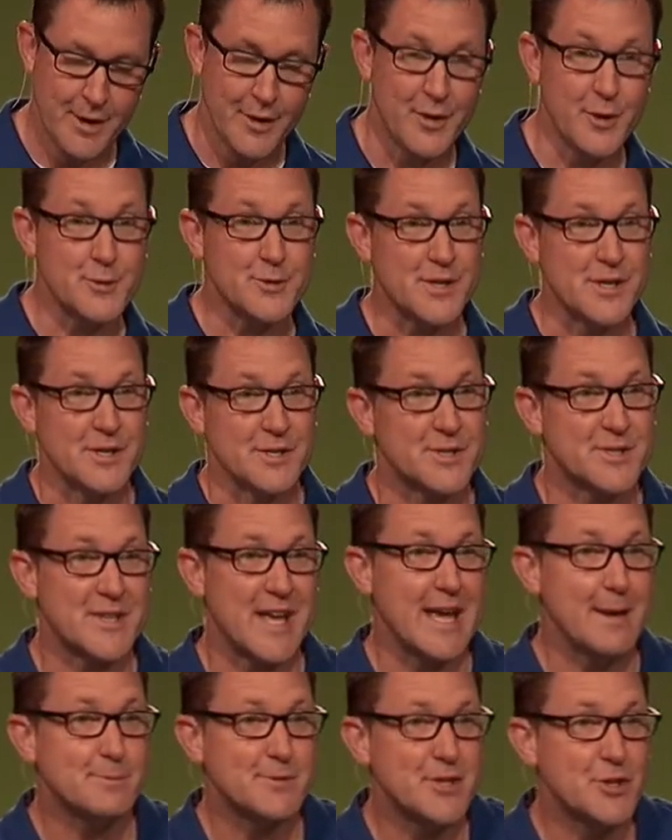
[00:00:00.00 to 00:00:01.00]
There's
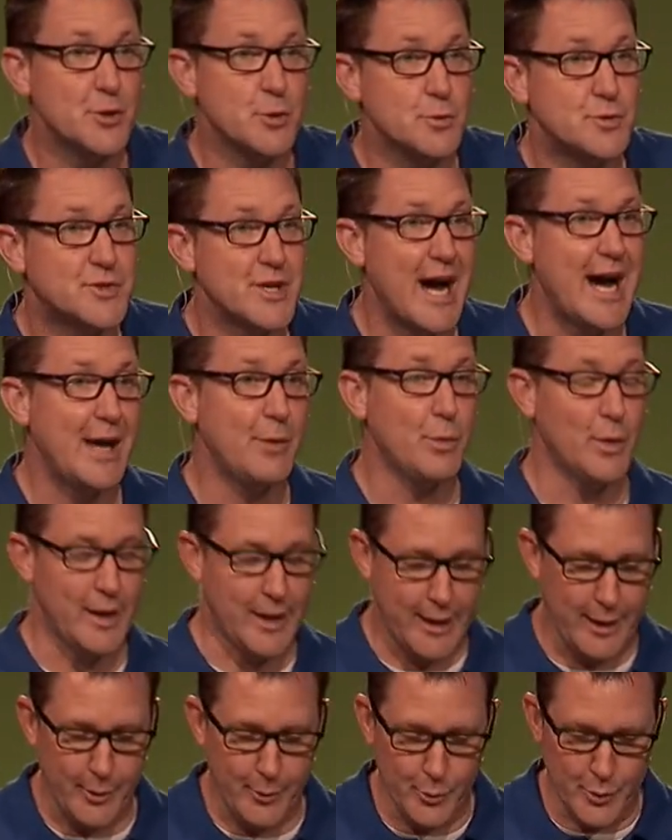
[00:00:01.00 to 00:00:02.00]
Samson who died when
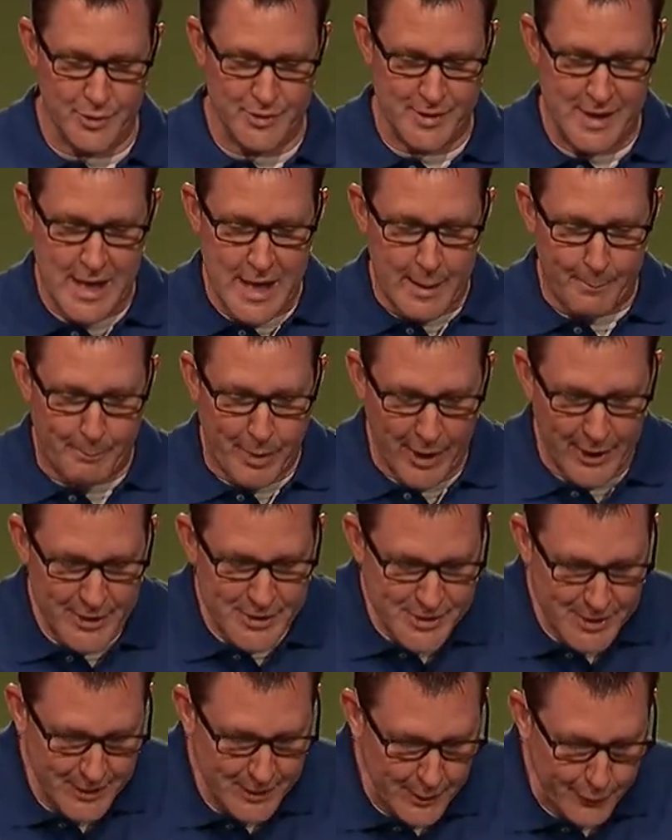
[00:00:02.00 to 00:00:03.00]
he was
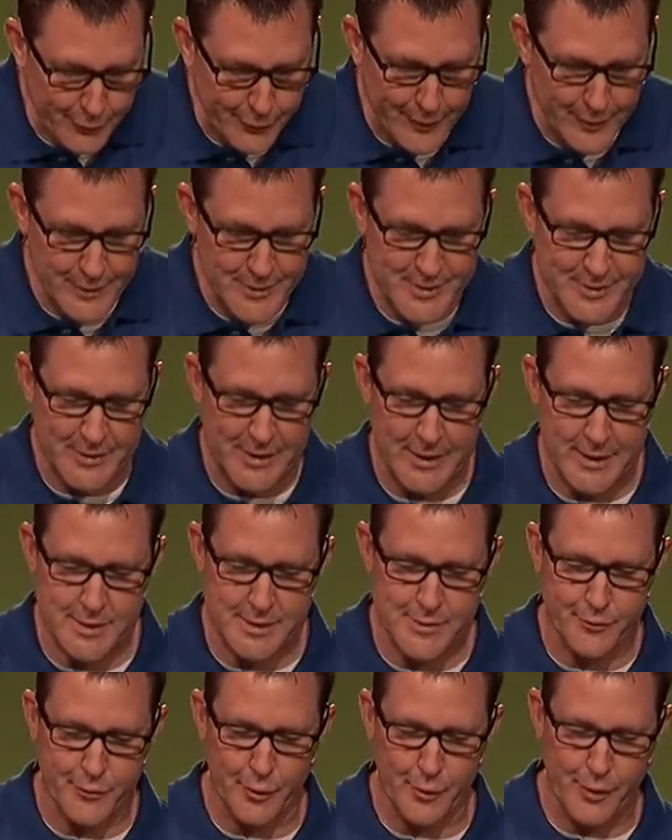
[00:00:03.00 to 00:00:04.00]
punishing the
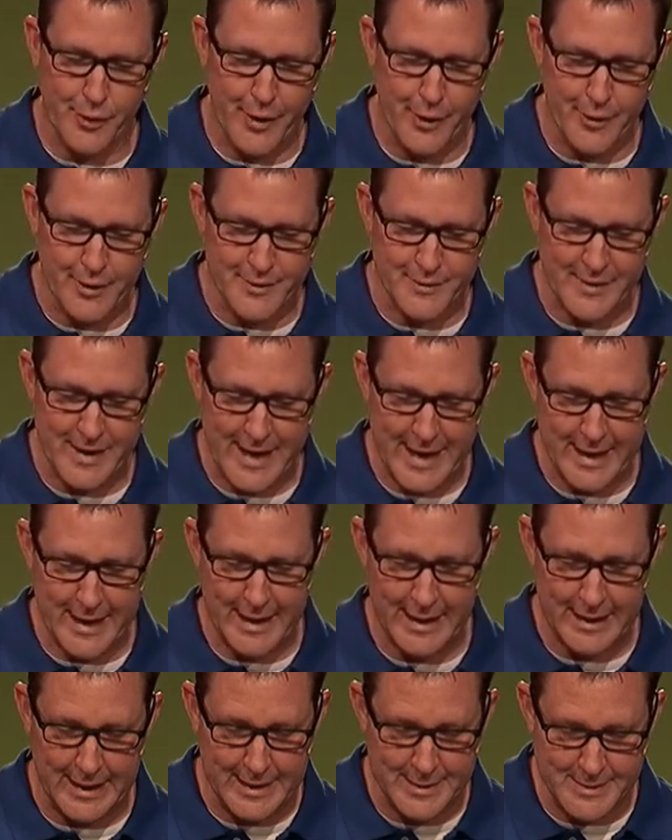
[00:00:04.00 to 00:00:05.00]
Philistines for their attack
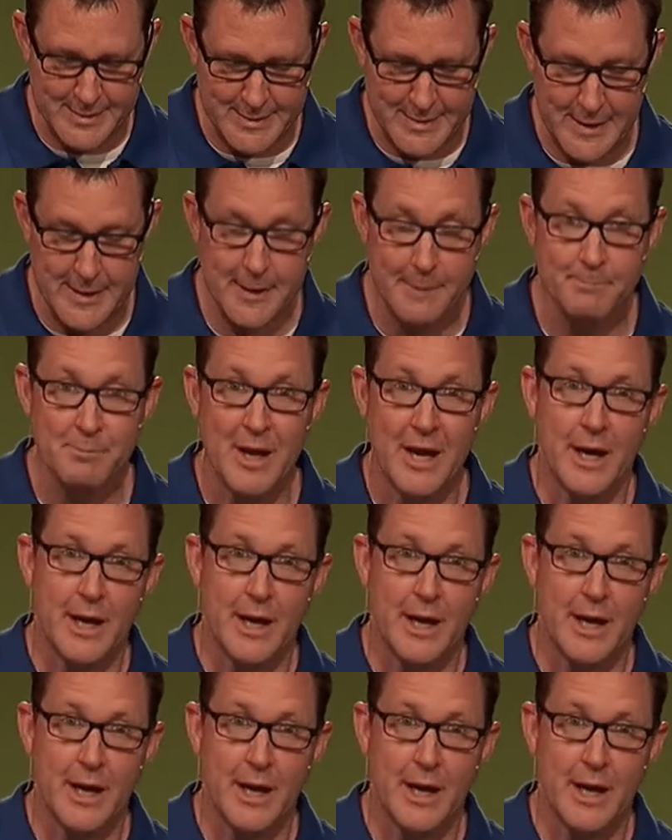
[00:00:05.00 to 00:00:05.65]
against him.